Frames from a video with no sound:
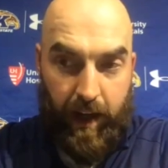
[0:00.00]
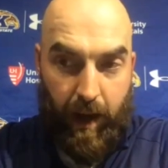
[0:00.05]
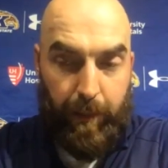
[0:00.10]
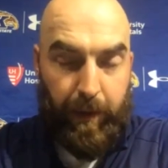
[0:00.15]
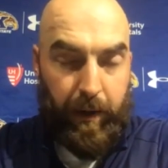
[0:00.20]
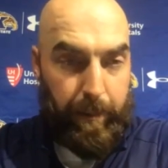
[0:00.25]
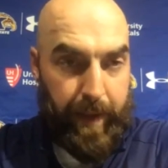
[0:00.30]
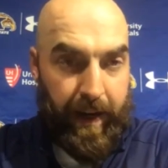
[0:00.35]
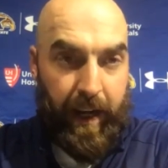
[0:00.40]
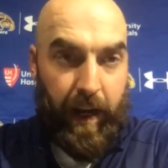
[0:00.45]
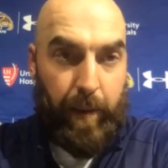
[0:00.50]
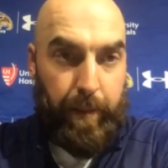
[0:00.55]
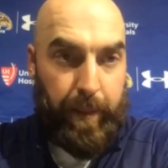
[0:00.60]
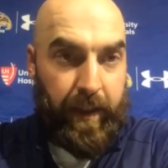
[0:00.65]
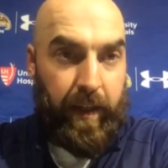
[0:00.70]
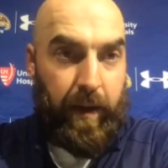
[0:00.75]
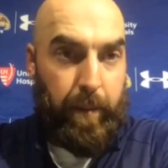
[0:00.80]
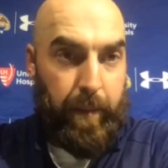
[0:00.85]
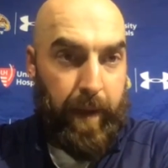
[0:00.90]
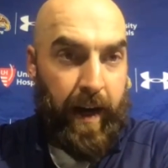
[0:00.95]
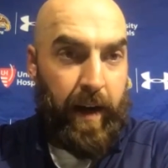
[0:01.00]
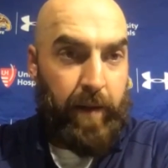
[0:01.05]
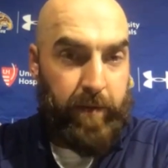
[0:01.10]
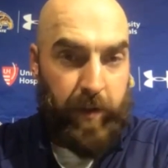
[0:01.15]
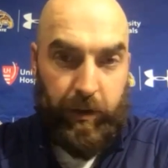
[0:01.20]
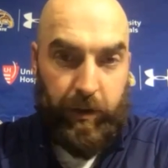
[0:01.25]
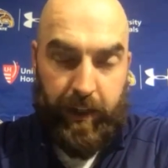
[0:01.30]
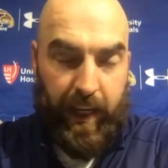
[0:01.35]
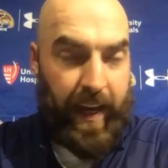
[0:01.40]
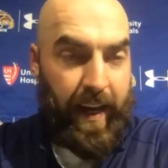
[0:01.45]
I'm going to bet on me and mine
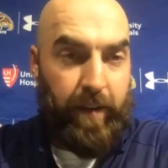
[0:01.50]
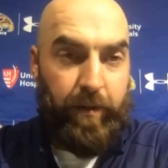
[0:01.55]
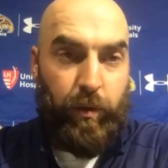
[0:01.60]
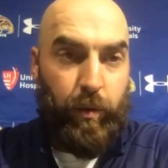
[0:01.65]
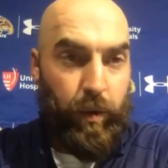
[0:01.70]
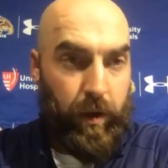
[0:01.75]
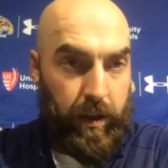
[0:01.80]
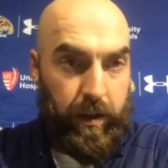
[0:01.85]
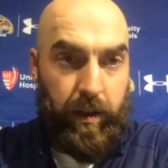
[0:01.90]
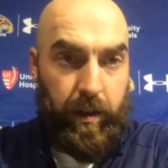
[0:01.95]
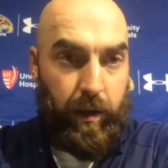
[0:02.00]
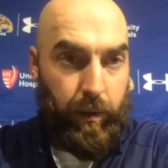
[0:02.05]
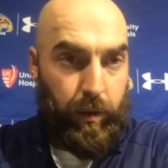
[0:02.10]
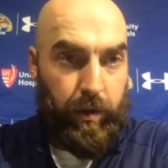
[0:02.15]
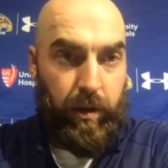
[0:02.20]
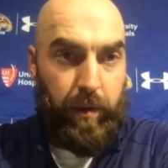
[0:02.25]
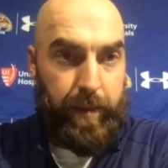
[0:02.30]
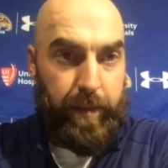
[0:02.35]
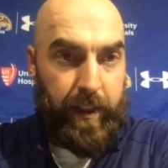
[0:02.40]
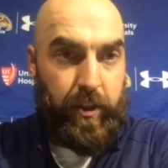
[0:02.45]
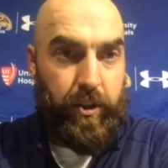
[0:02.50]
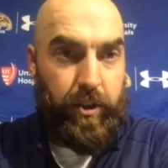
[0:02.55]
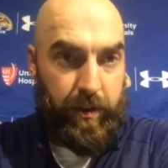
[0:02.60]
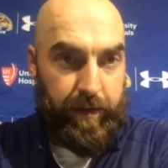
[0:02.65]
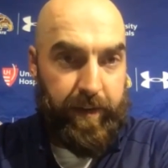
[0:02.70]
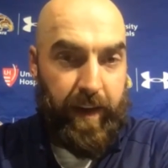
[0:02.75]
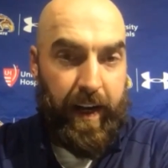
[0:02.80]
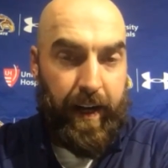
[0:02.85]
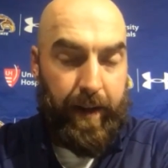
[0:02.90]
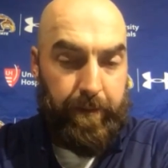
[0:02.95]
versus everyone, and we're going to be
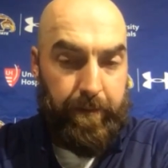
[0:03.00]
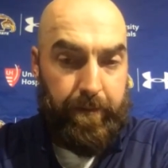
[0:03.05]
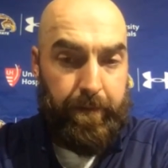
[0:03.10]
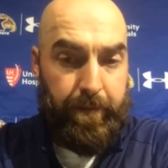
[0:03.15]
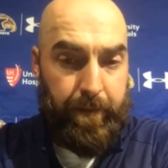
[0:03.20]
just fine.